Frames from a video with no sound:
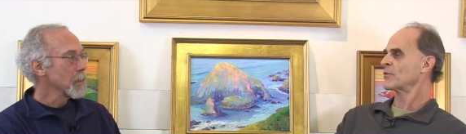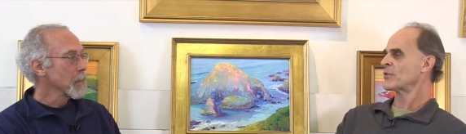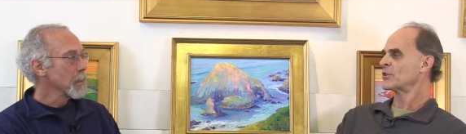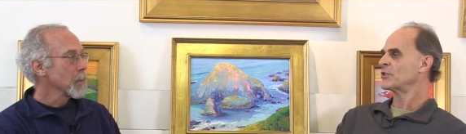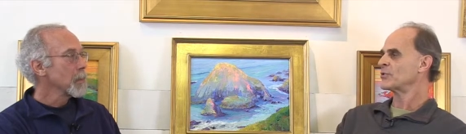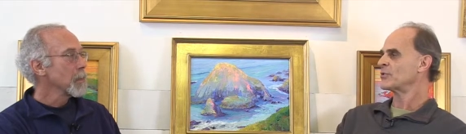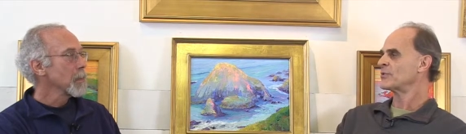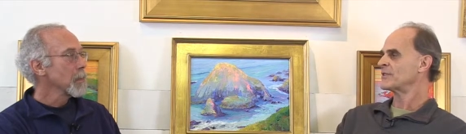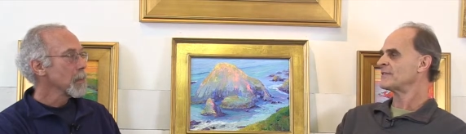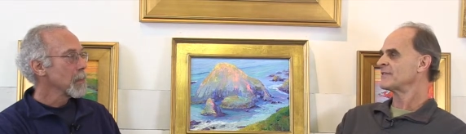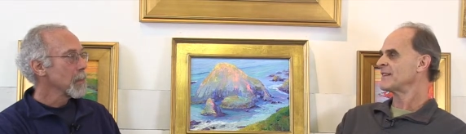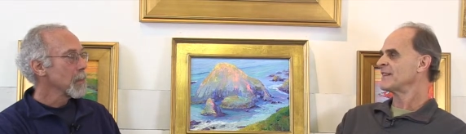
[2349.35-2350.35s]
Speaker 1: for you,
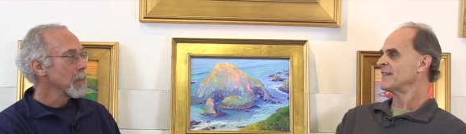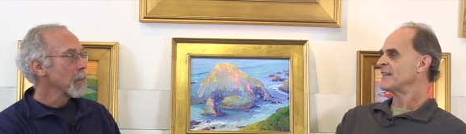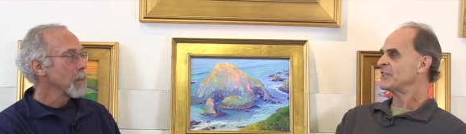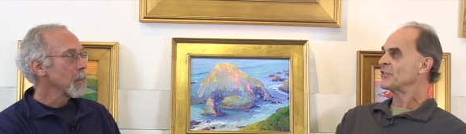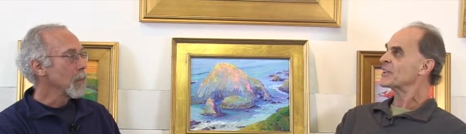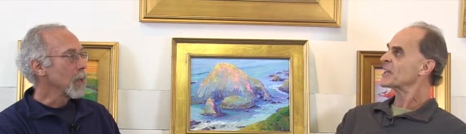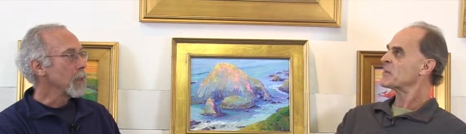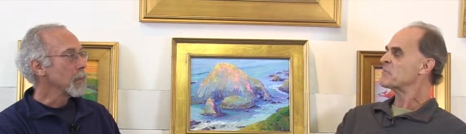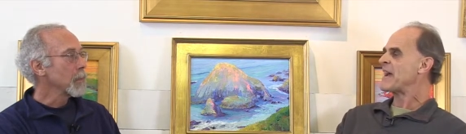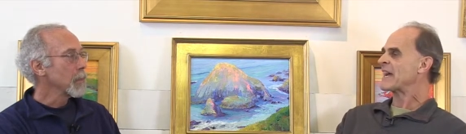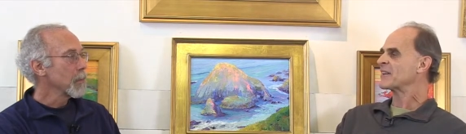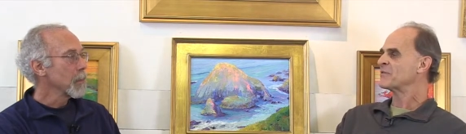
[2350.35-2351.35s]
and, and you can right. come
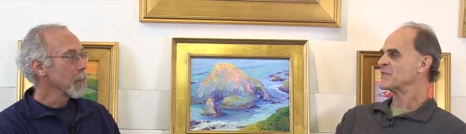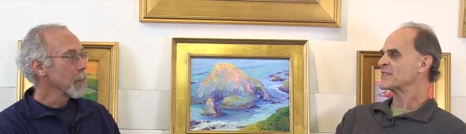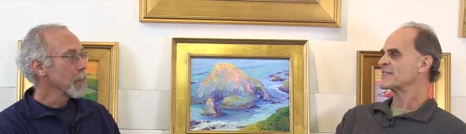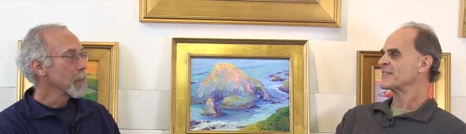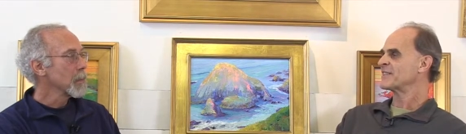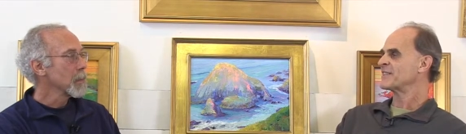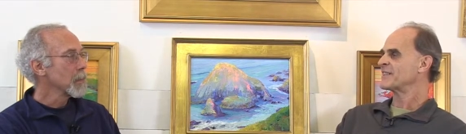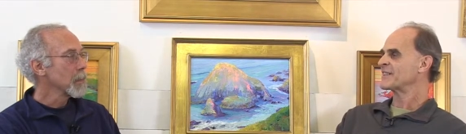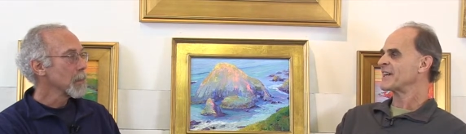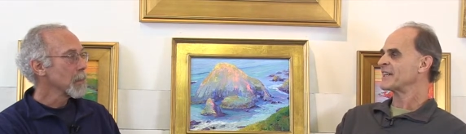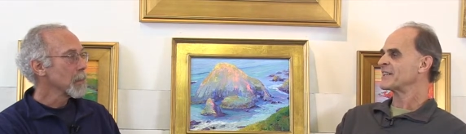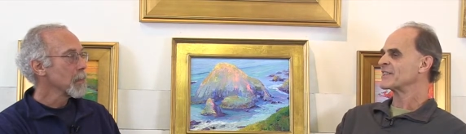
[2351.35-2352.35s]
back and visit, and it
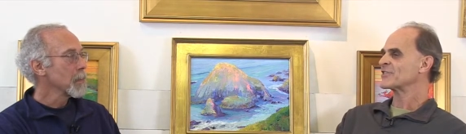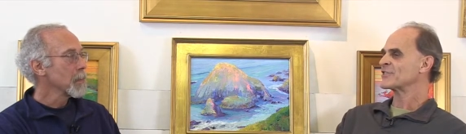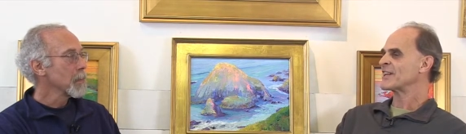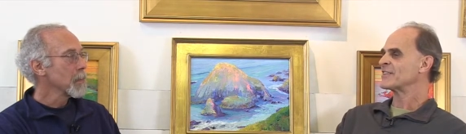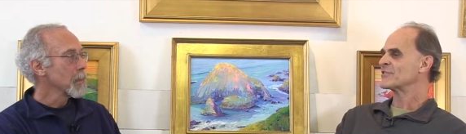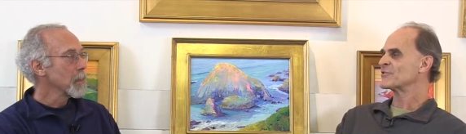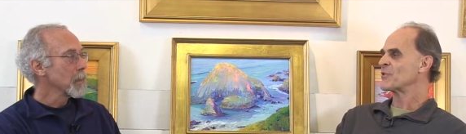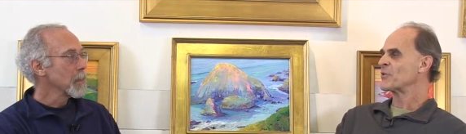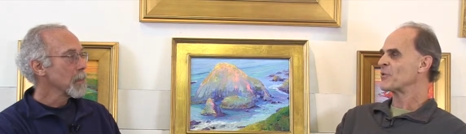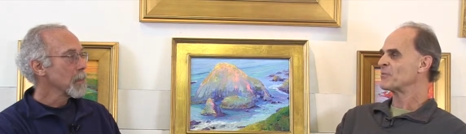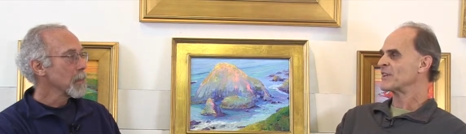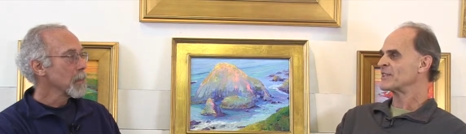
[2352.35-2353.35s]
kind of extends the
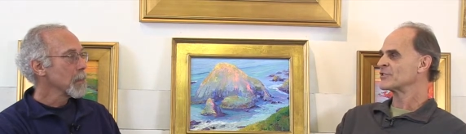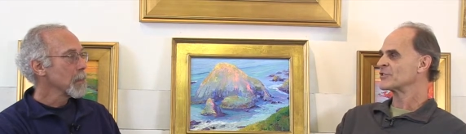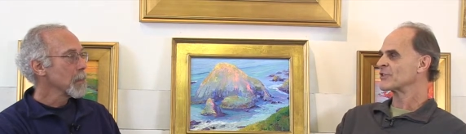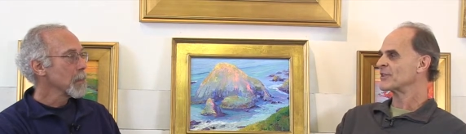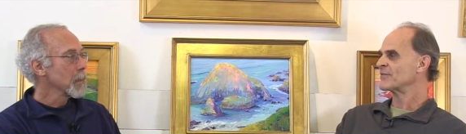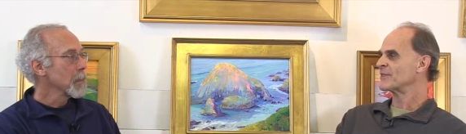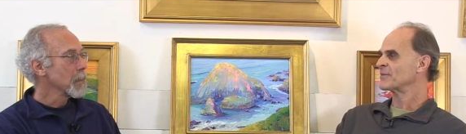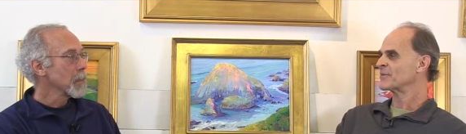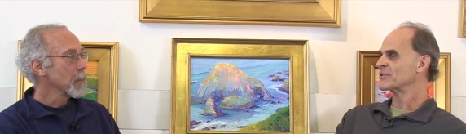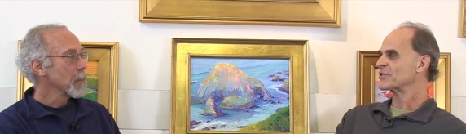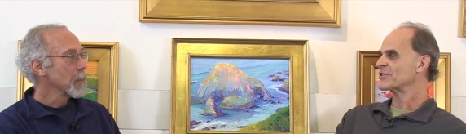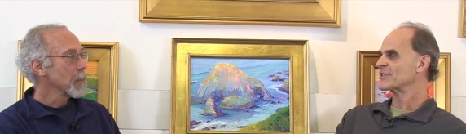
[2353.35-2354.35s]
whole pleasure of the
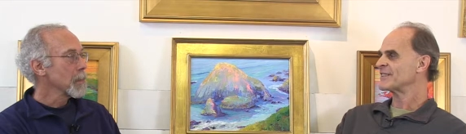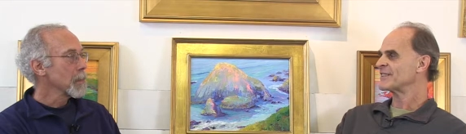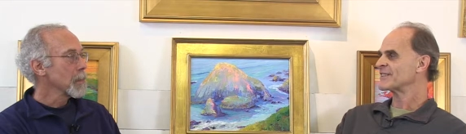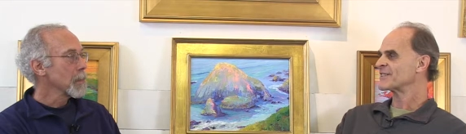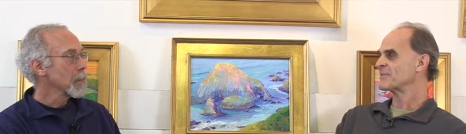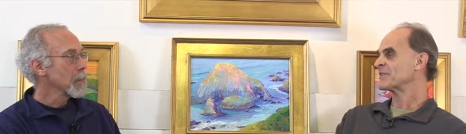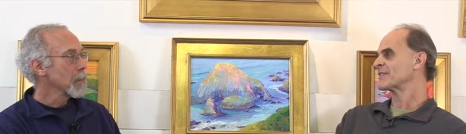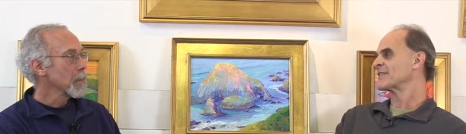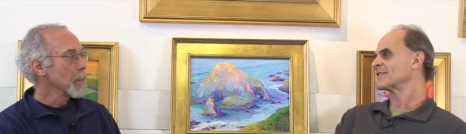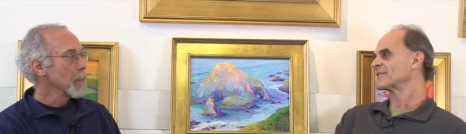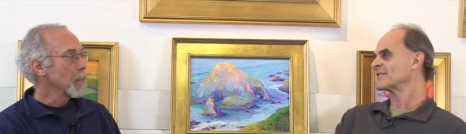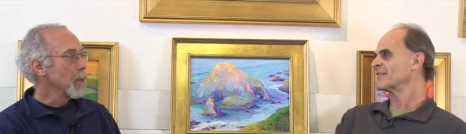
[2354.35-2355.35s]
purchasing
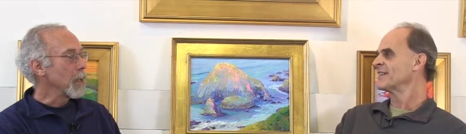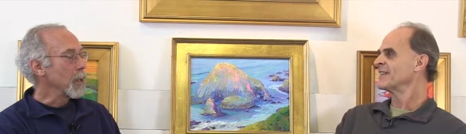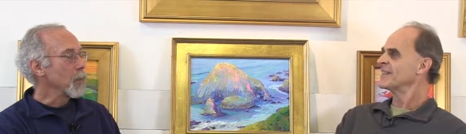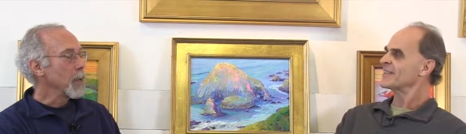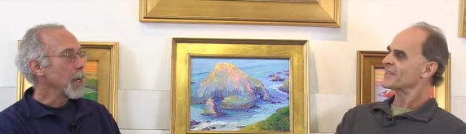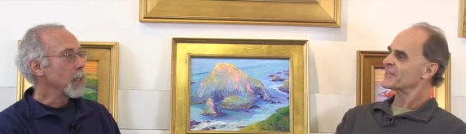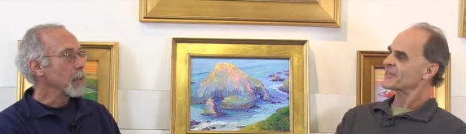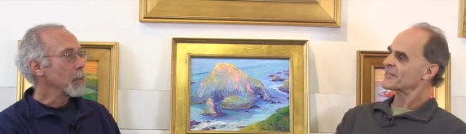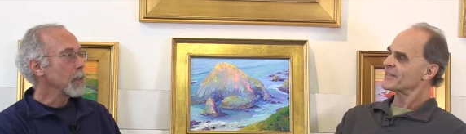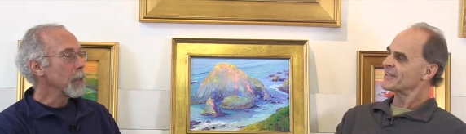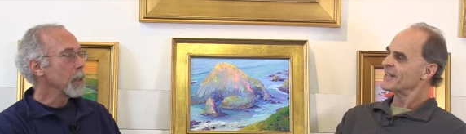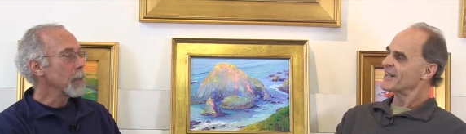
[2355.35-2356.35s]
experience.
Speaker 2: Right, go back and know.
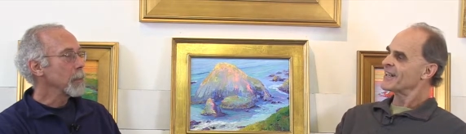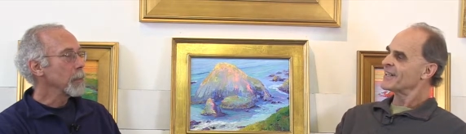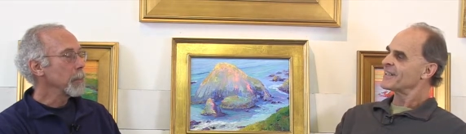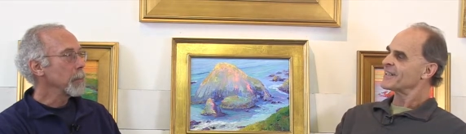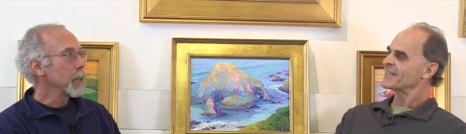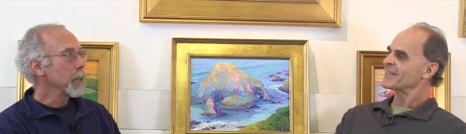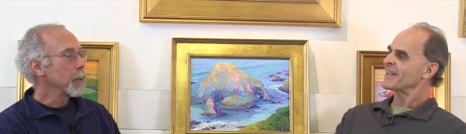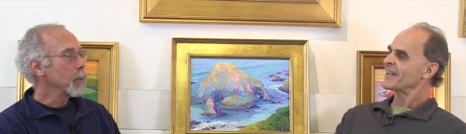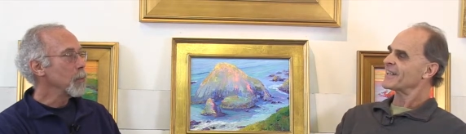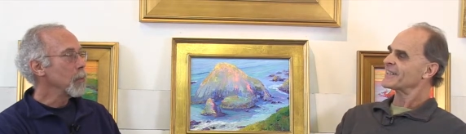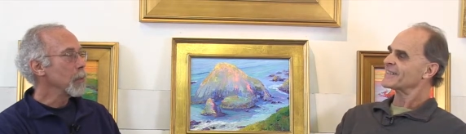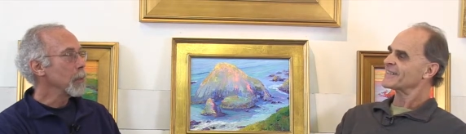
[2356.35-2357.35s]
look at it, pay a yeah,
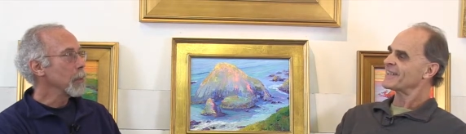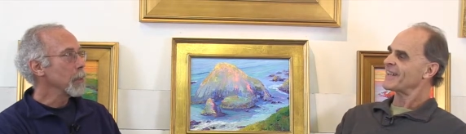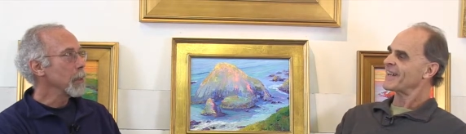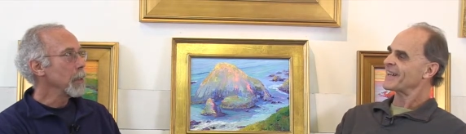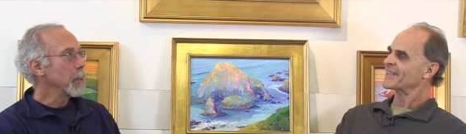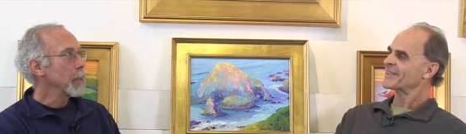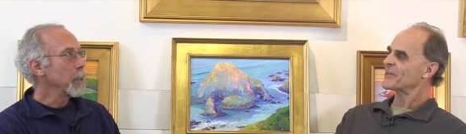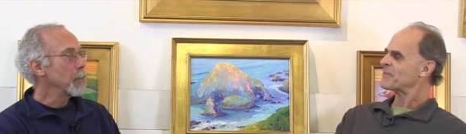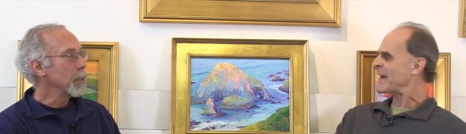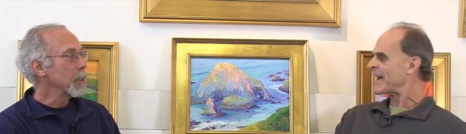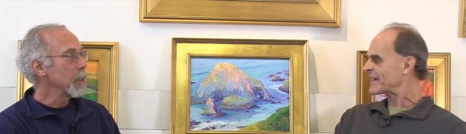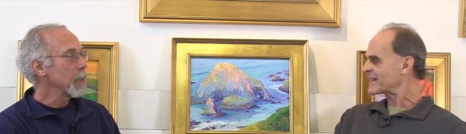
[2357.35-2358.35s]
little more. Yeah, and go
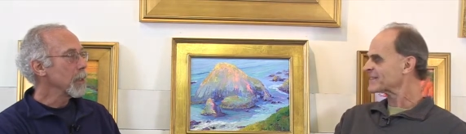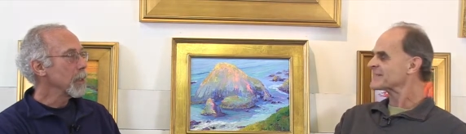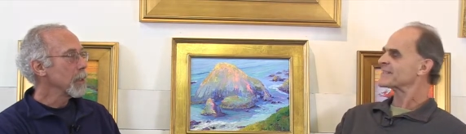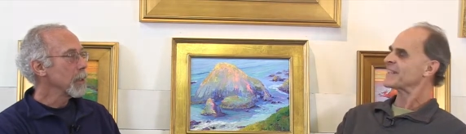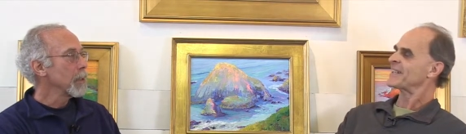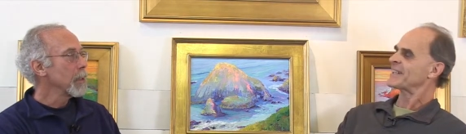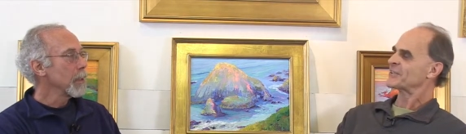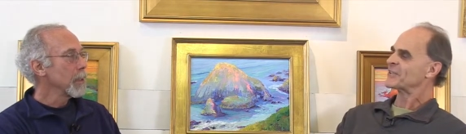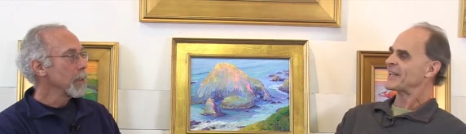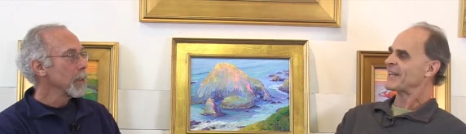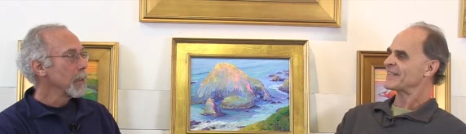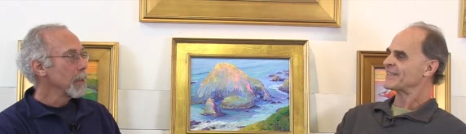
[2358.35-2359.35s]
back and
Speaker 1: yeah,
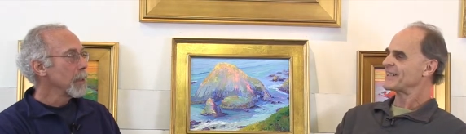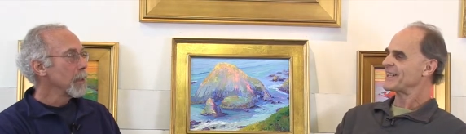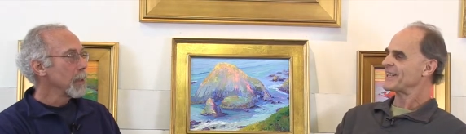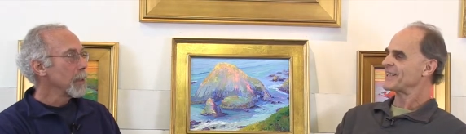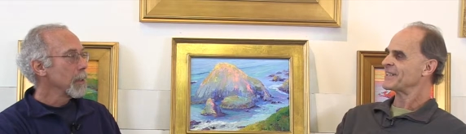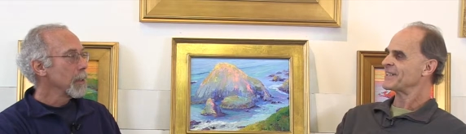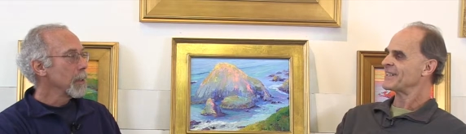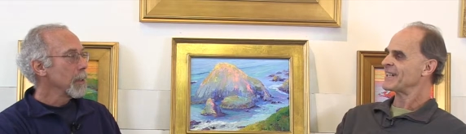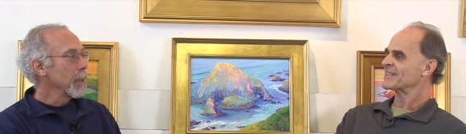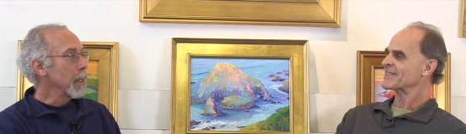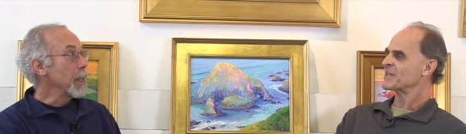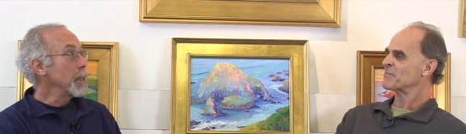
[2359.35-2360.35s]
look at it again, and at
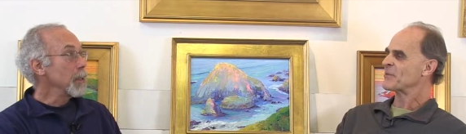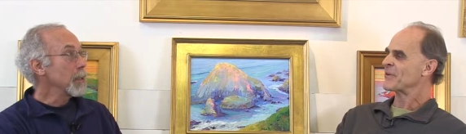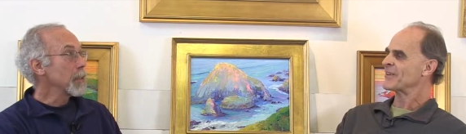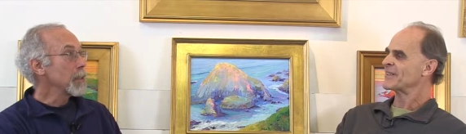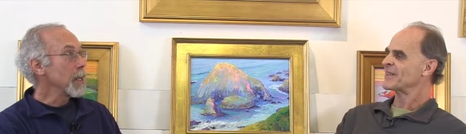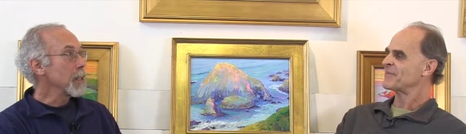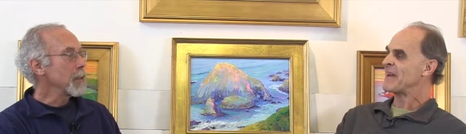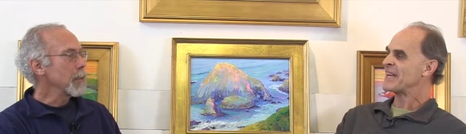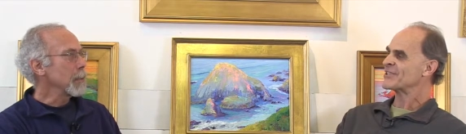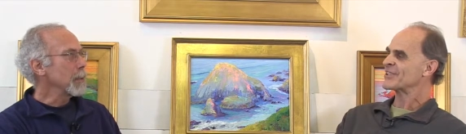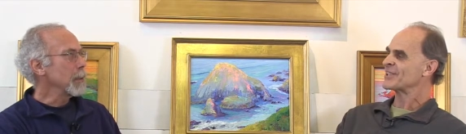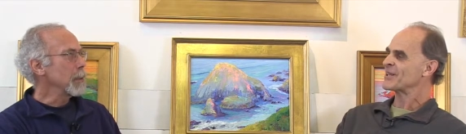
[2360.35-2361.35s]
and some point the magic